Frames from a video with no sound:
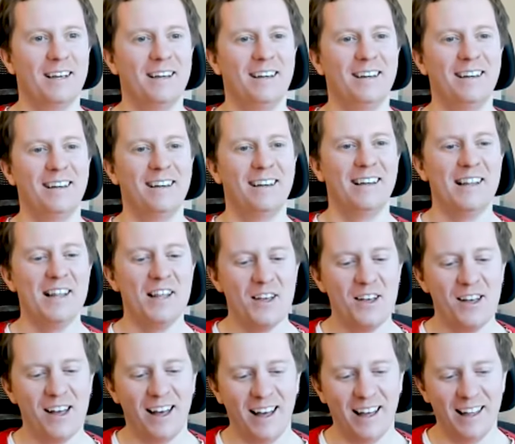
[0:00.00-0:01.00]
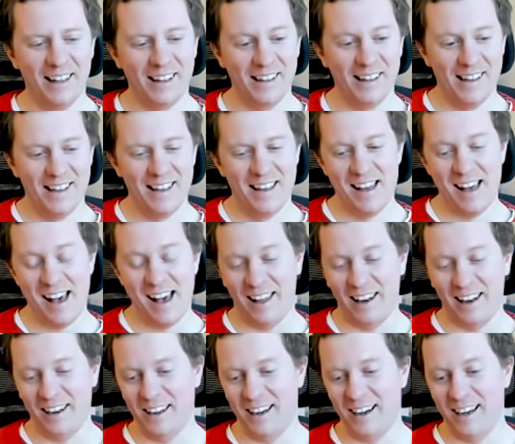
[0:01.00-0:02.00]

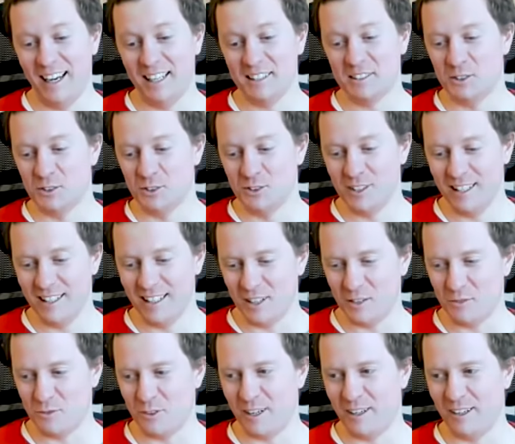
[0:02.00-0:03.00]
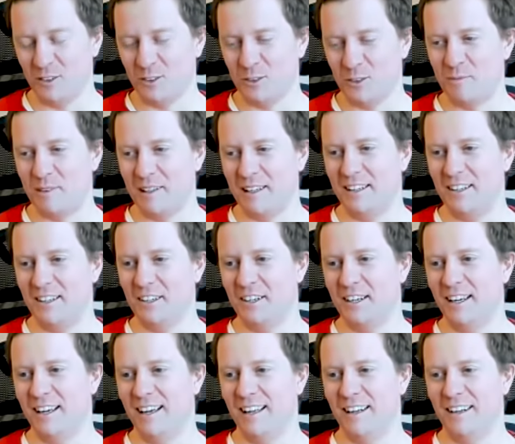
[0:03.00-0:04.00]
and I asked to see that fairness opinion,
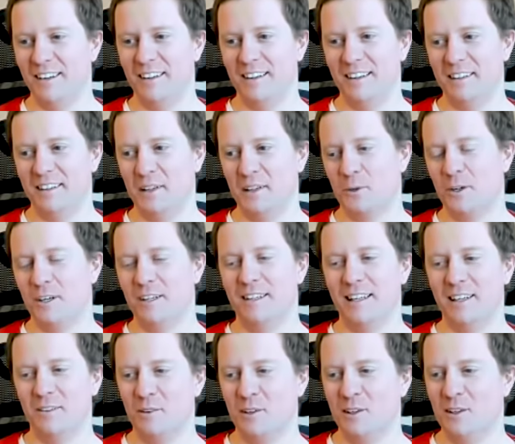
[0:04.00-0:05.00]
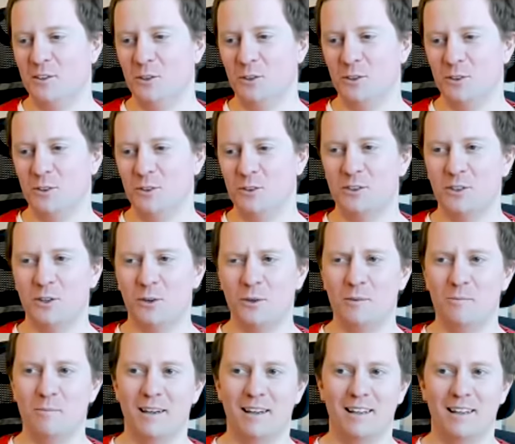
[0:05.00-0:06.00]
and uh, they weren't able to, to show it,
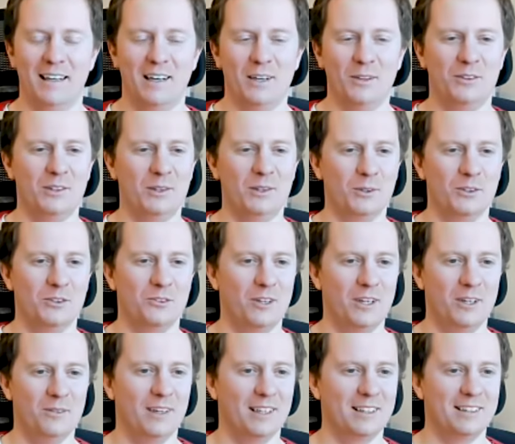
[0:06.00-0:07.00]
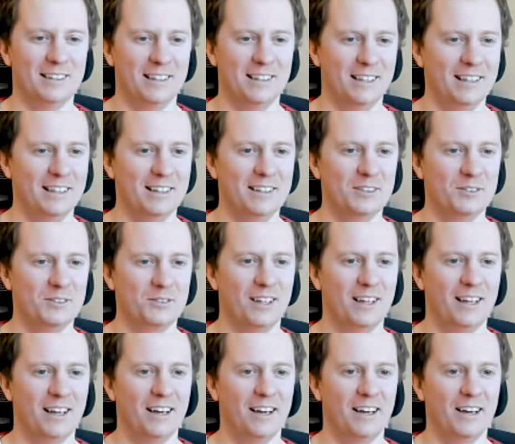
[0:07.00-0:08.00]
but I doubt there was very much in it.
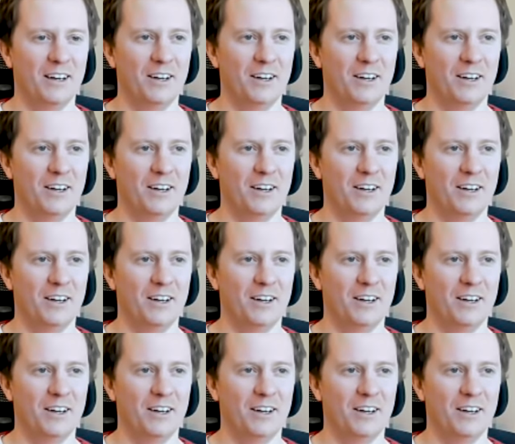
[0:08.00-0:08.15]
Uh,